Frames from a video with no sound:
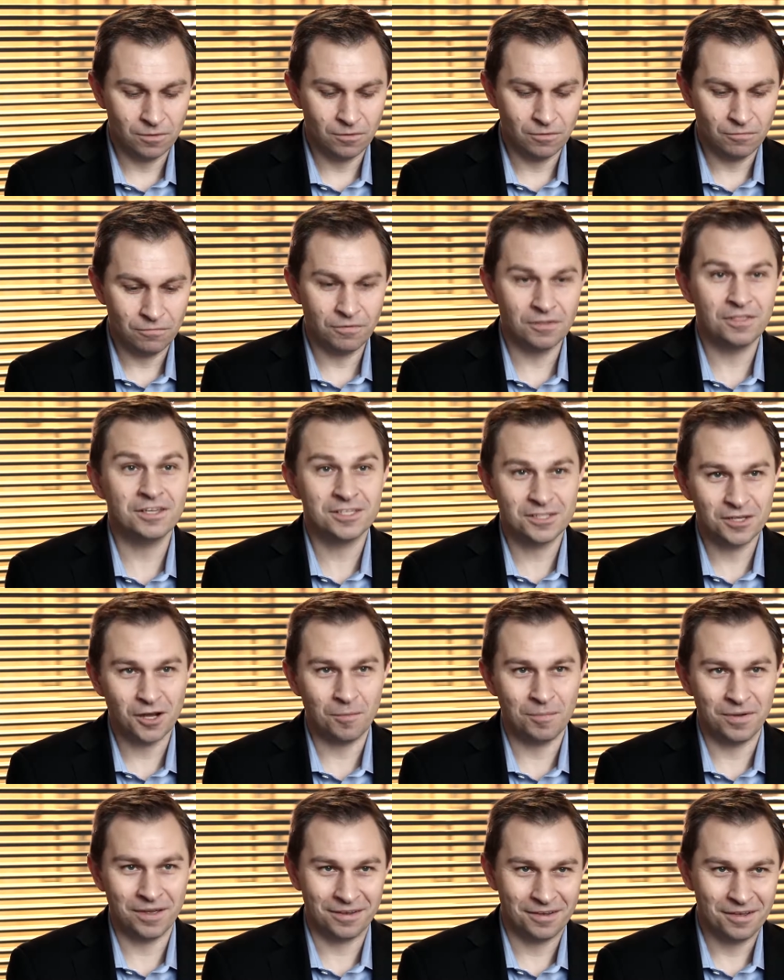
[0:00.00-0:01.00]
for this
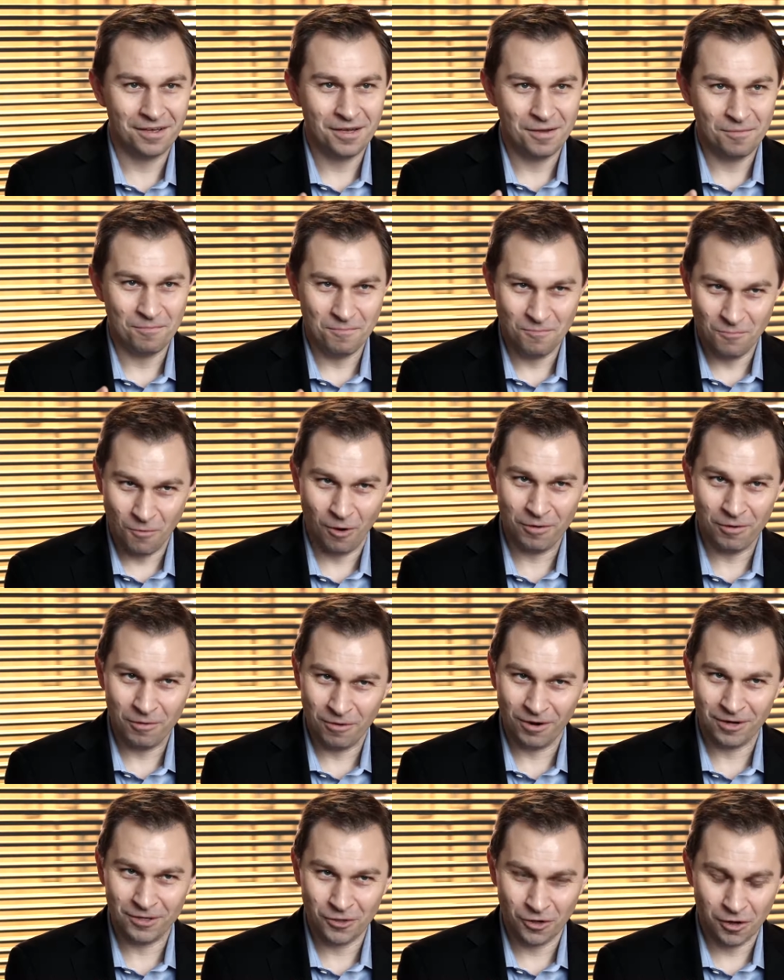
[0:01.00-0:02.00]
topic, what we
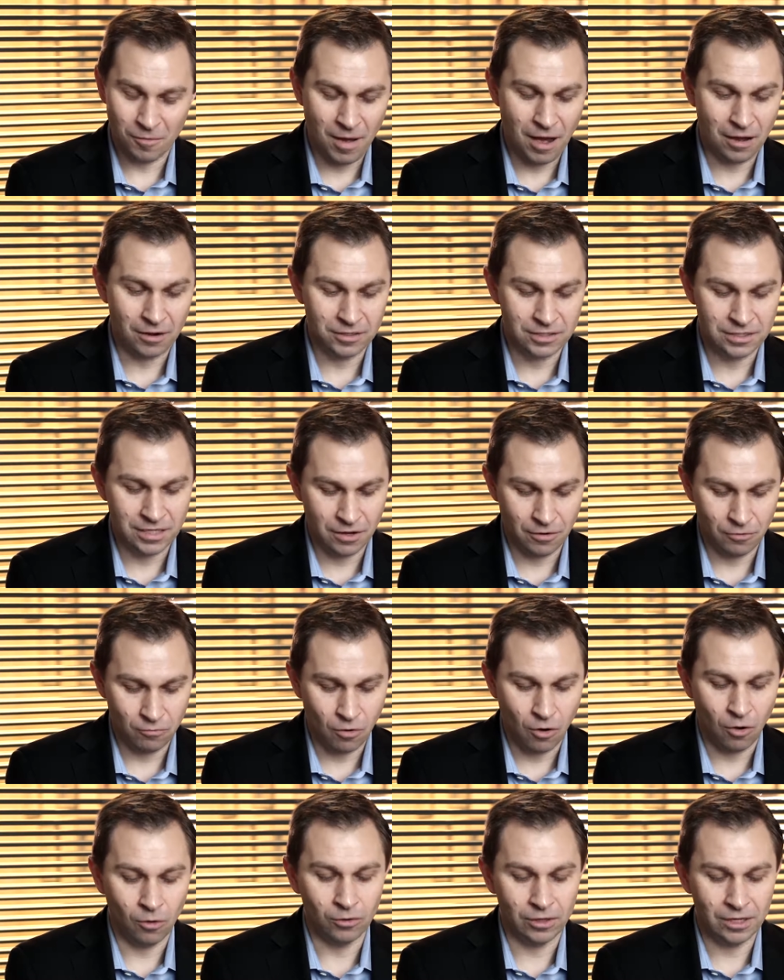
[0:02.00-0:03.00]
want to talk about is their
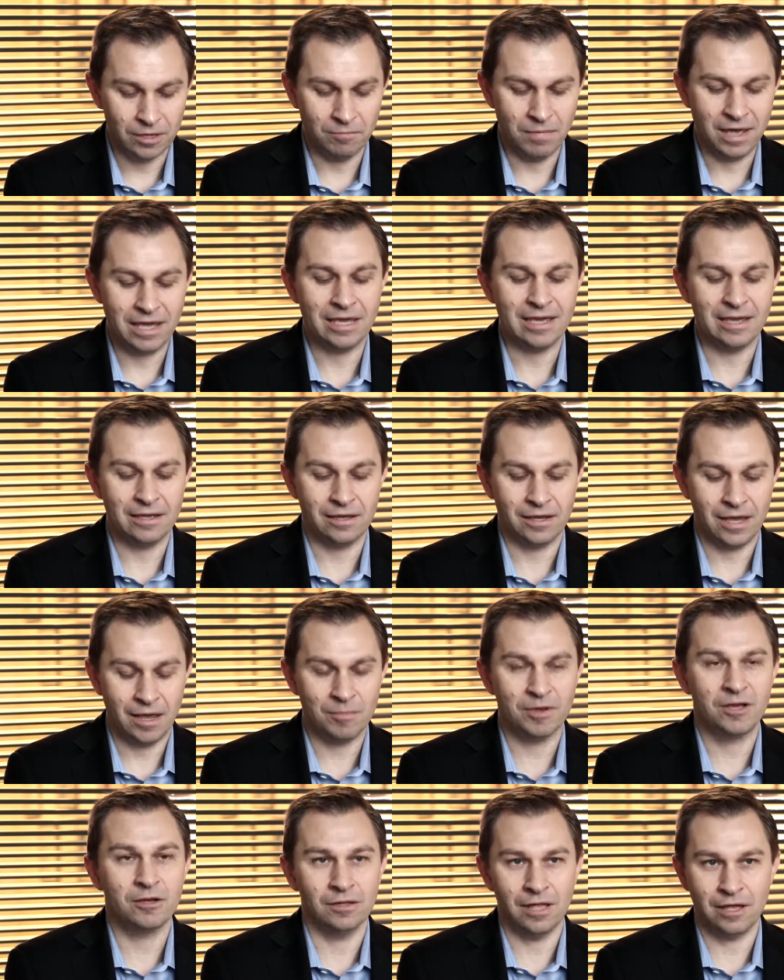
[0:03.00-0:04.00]
role in making
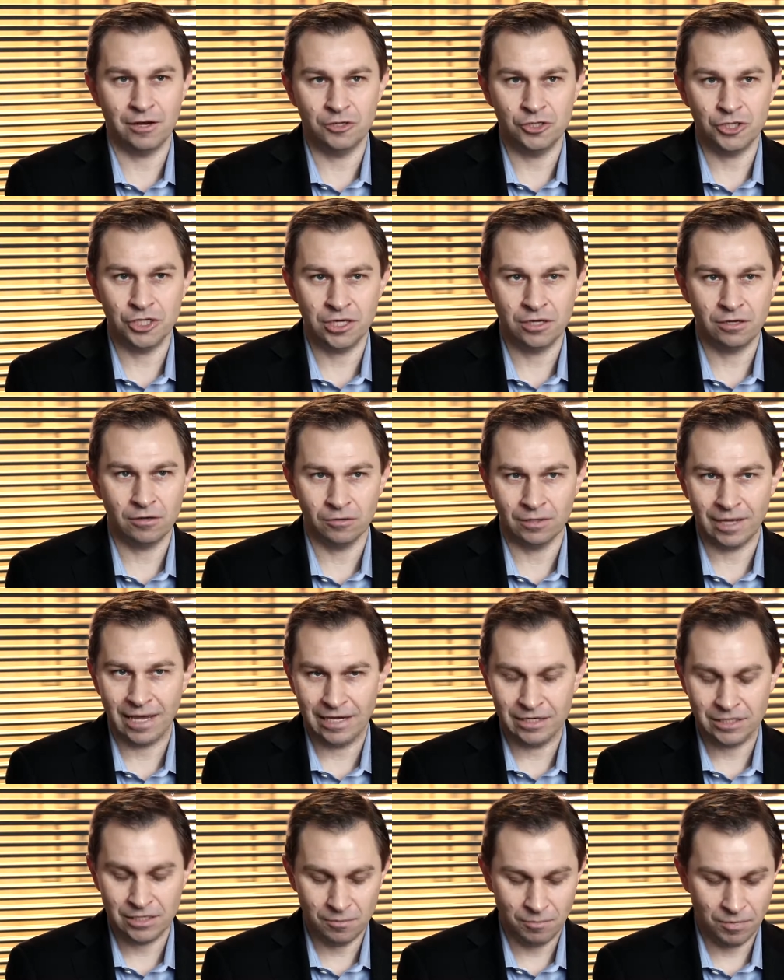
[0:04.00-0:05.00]
chemical energy called
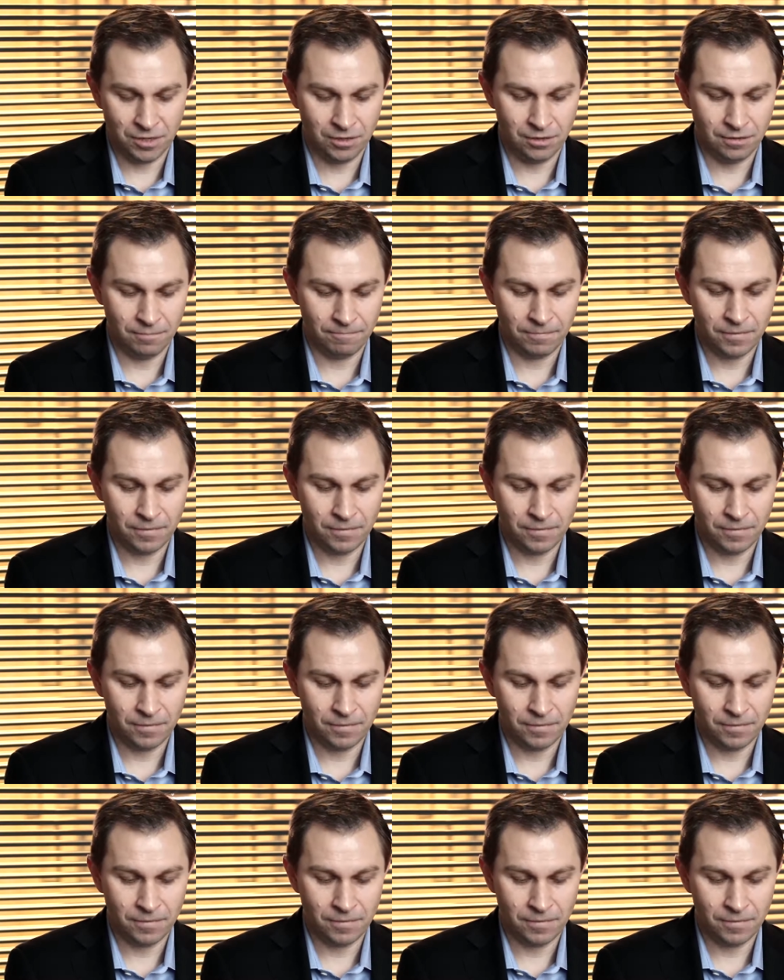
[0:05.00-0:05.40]
A T P.